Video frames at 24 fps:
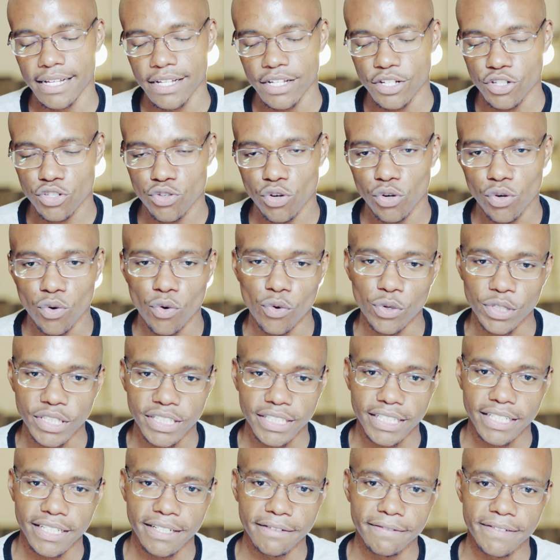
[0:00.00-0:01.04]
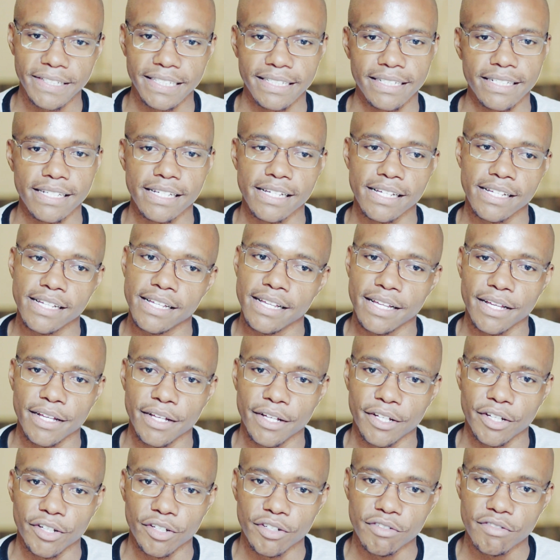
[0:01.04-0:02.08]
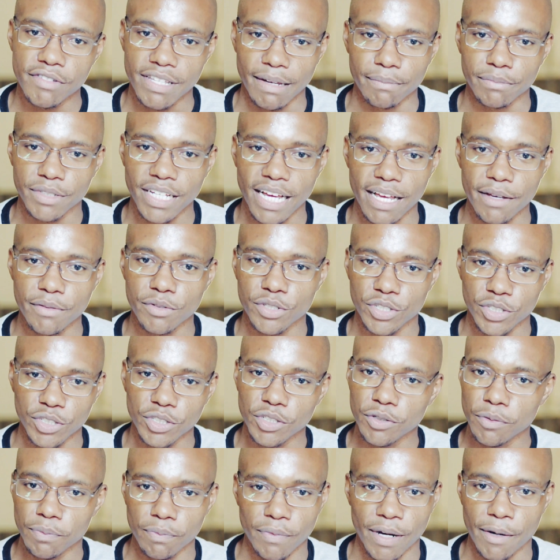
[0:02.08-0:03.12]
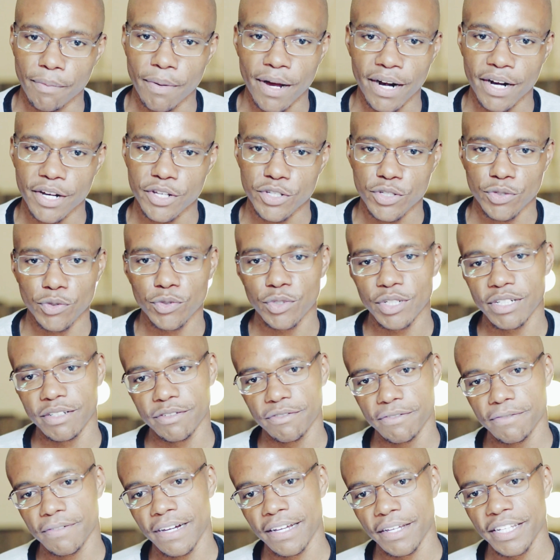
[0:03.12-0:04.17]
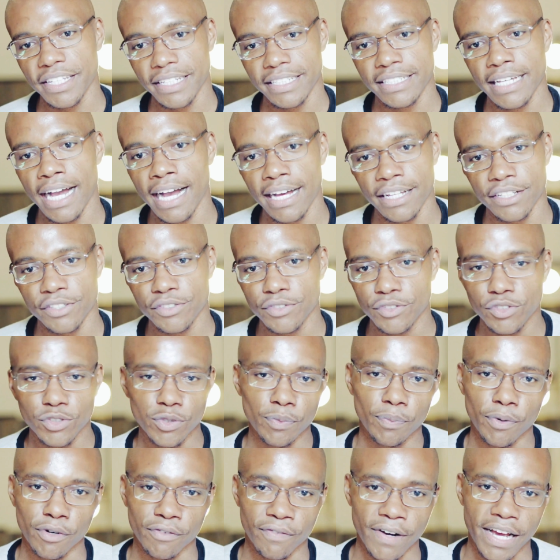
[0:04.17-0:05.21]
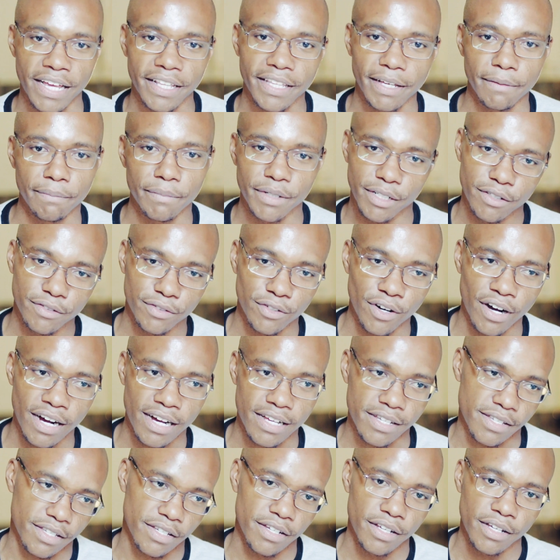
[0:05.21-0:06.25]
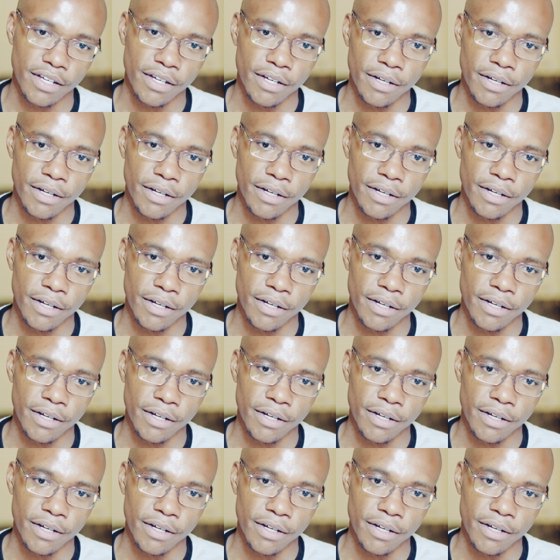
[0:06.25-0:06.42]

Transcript: so good, even sometimes my parents wouldn't find it hard to provide a meal for us,